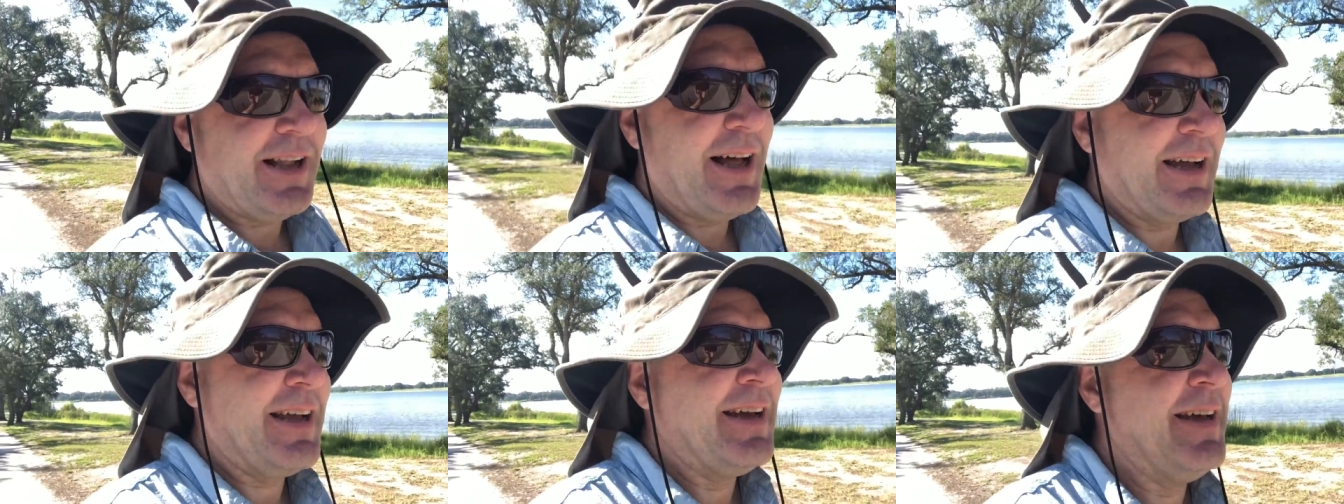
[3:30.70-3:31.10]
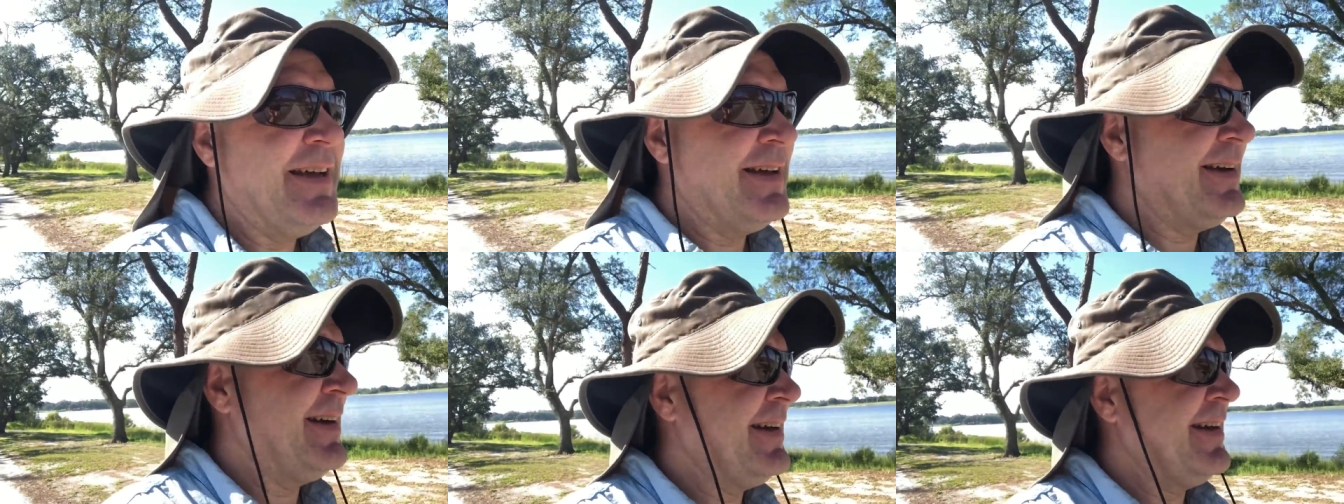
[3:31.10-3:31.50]
like.
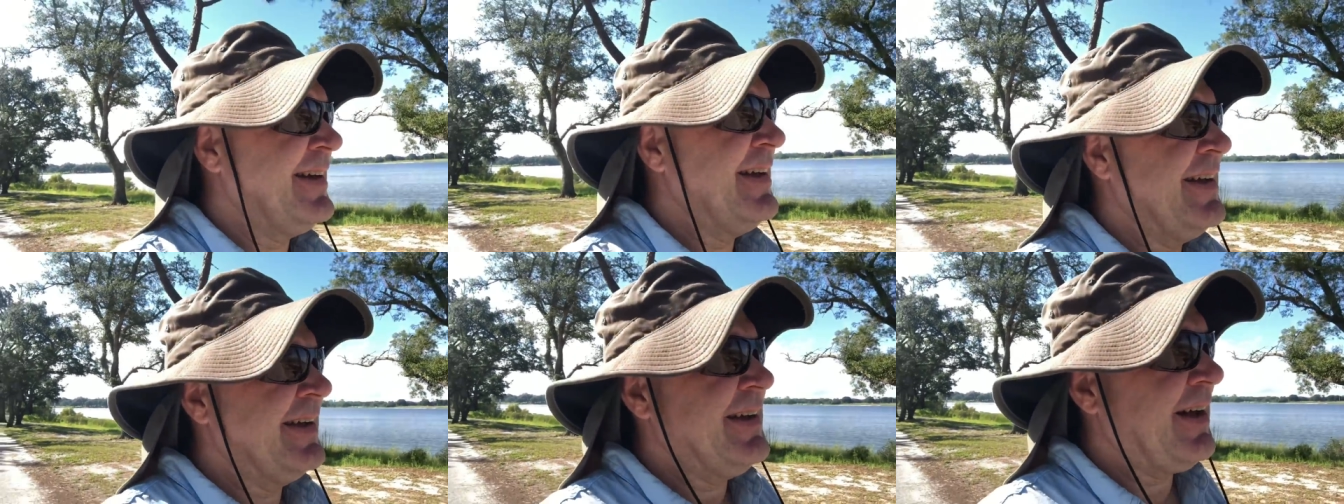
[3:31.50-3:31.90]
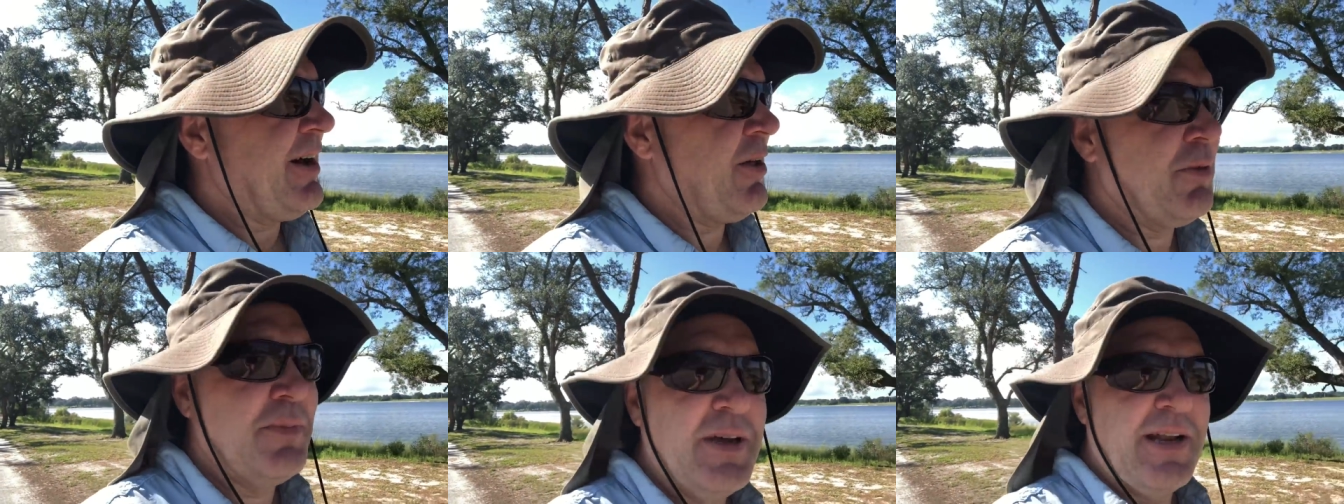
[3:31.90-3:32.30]

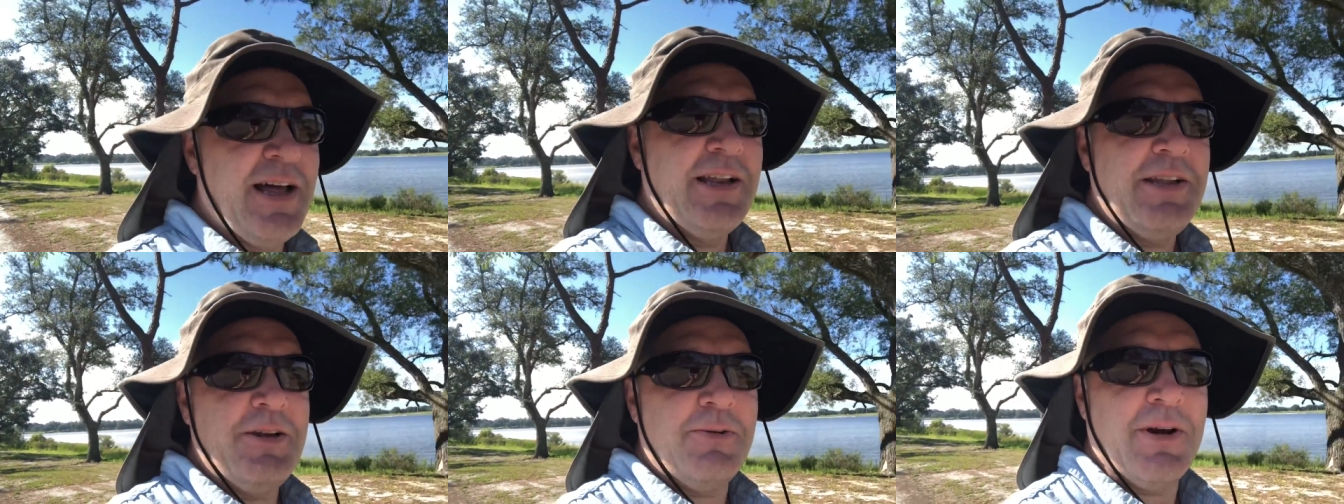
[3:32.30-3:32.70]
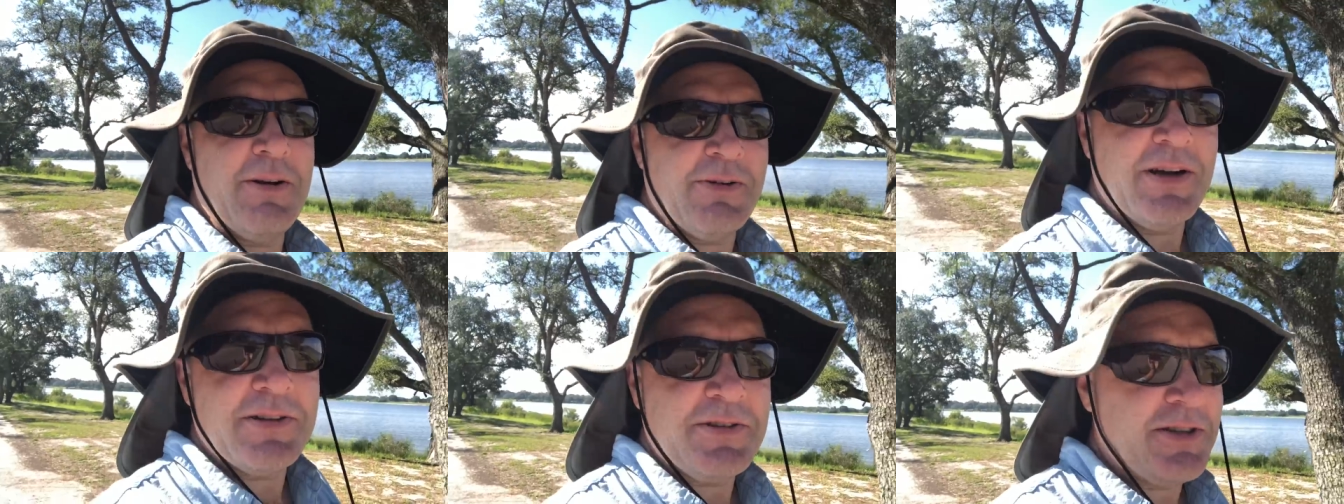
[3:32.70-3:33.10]
All the men I knew ran
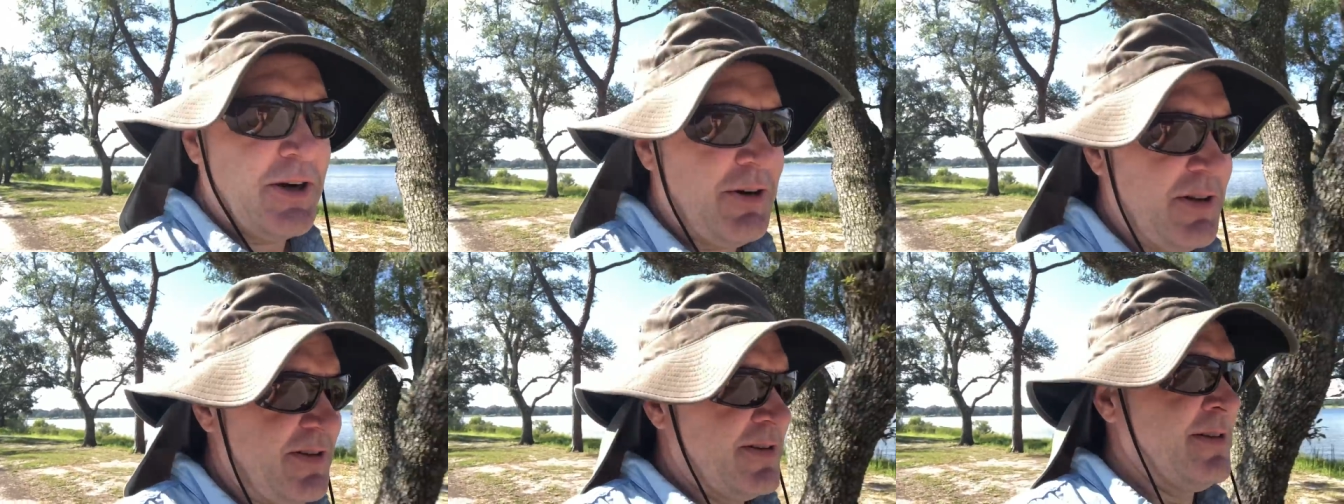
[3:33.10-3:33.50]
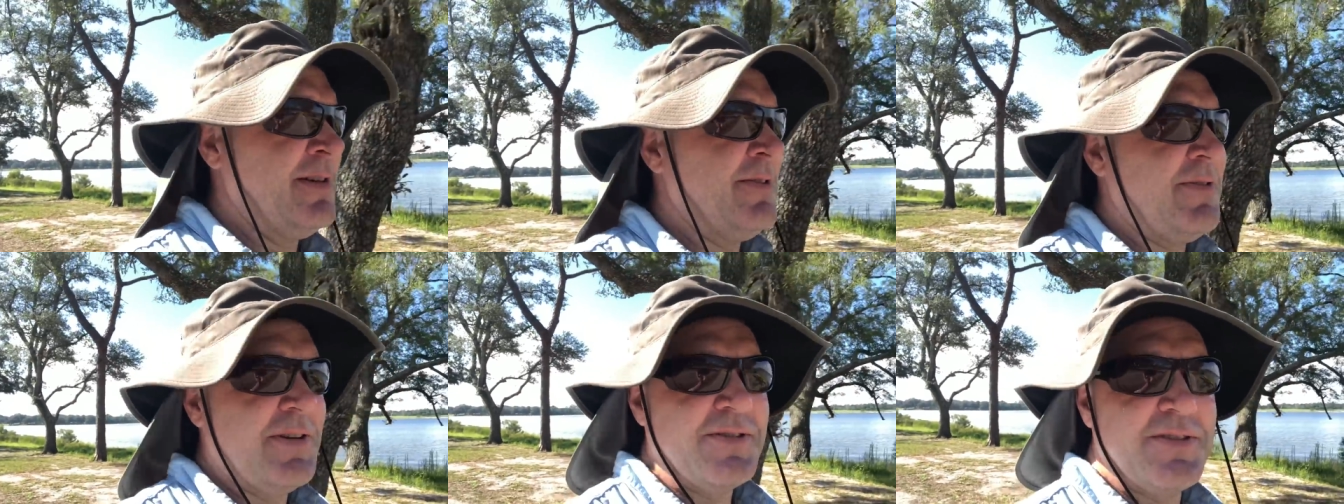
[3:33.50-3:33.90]
around shirtless.
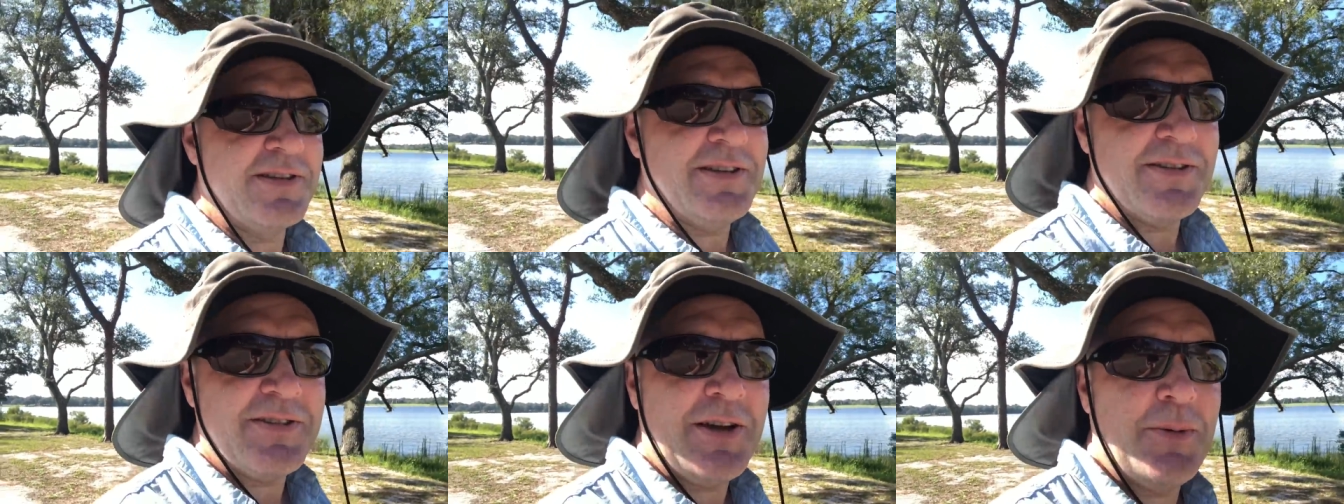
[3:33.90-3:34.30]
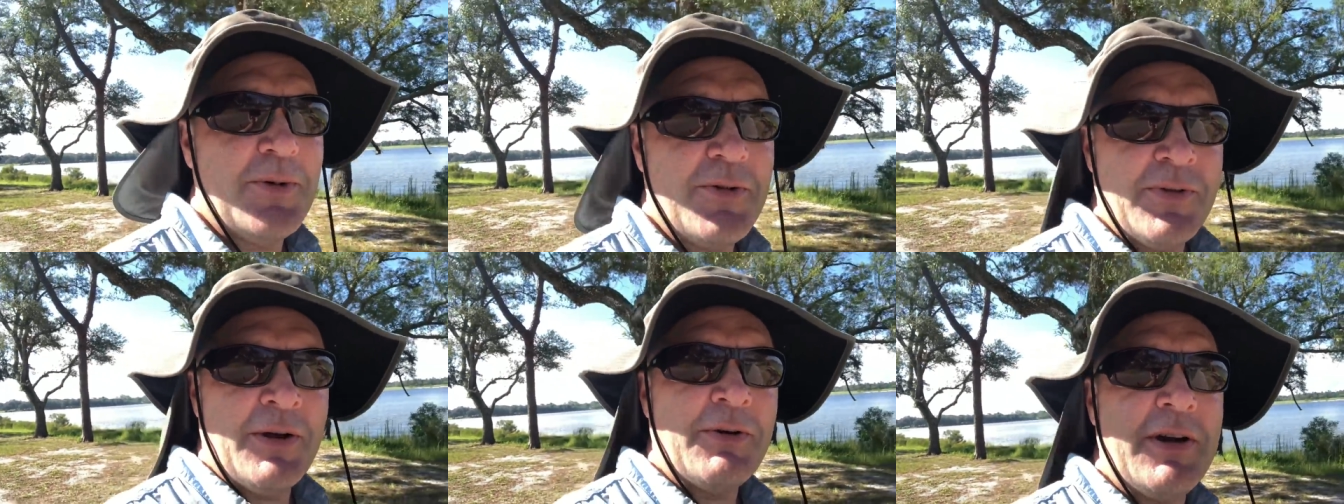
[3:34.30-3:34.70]
If it was in the
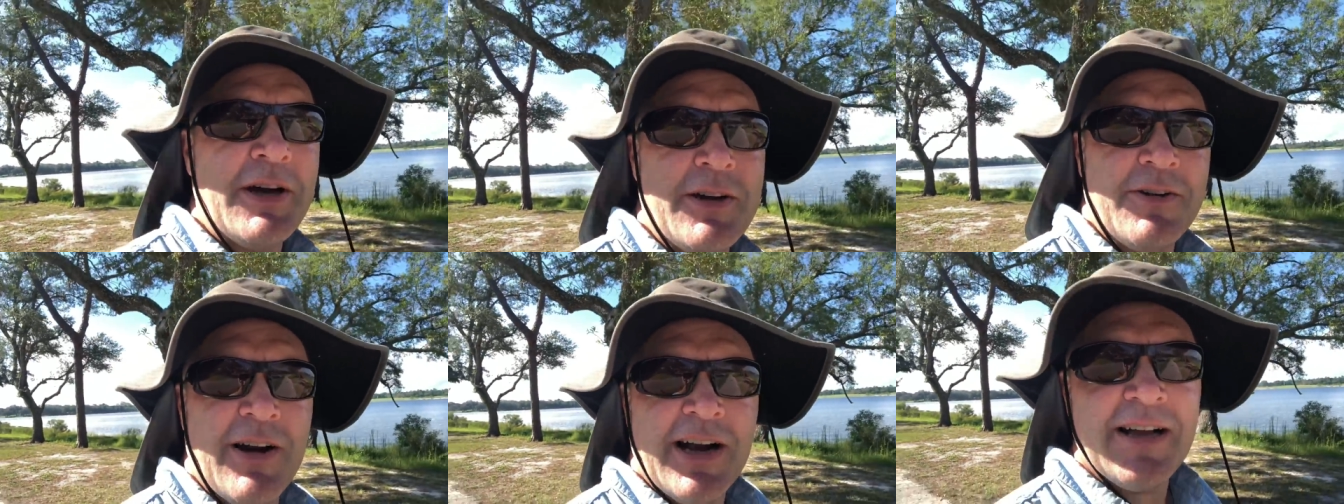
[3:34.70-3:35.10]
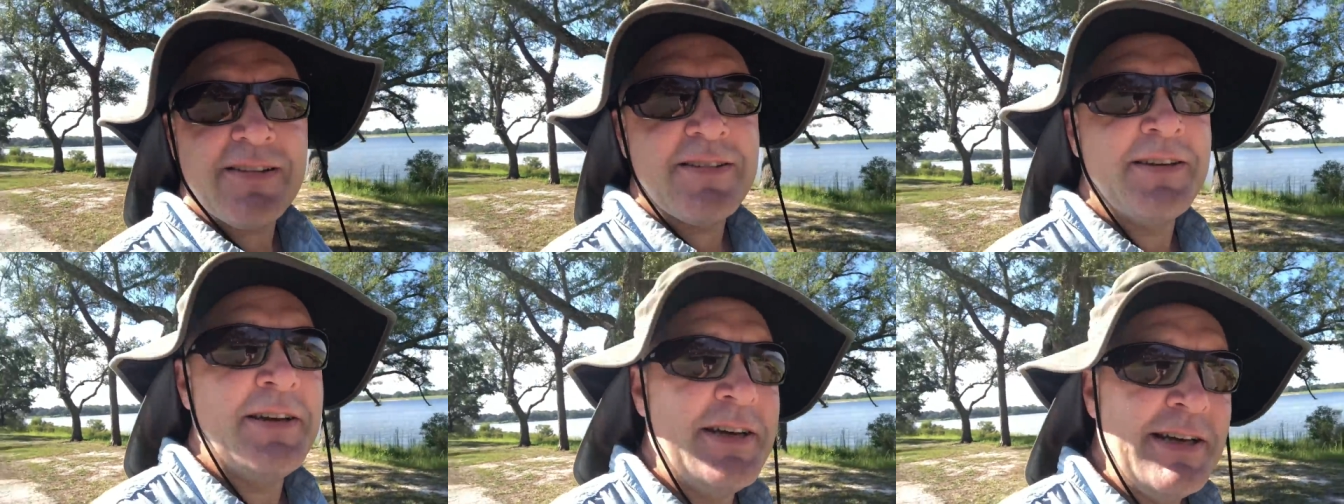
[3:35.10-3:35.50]
summer, if they were cutting
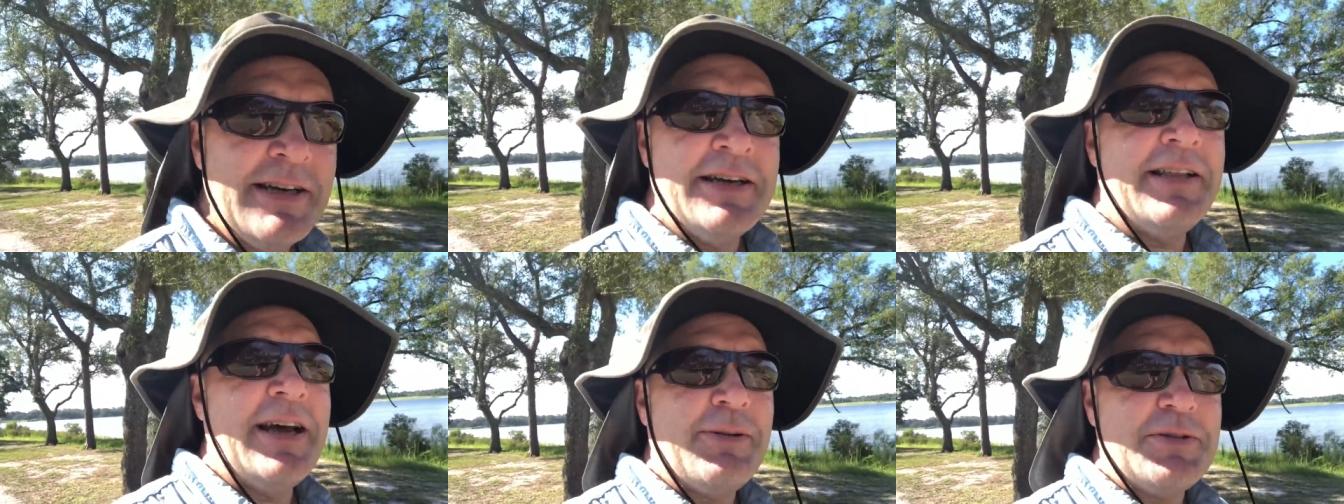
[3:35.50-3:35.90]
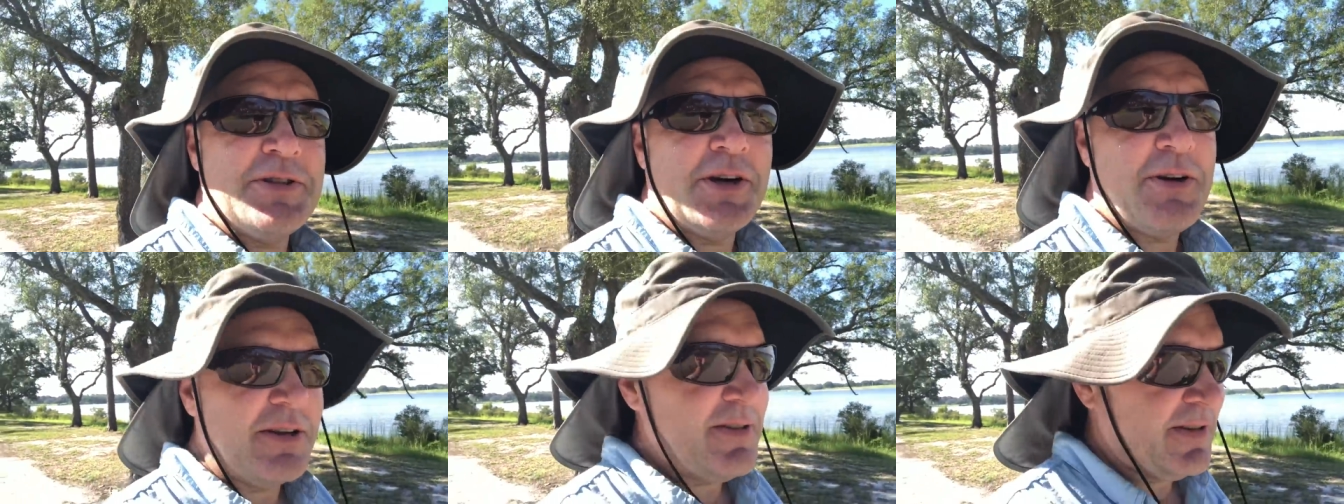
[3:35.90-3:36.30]
grass, they were
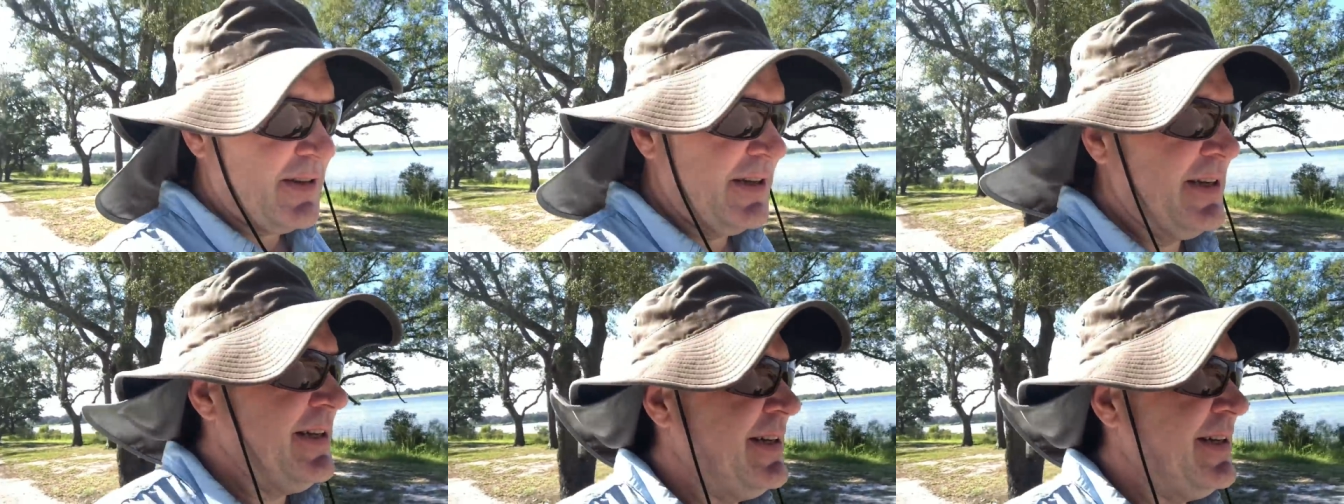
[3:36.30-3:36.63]
shirtless.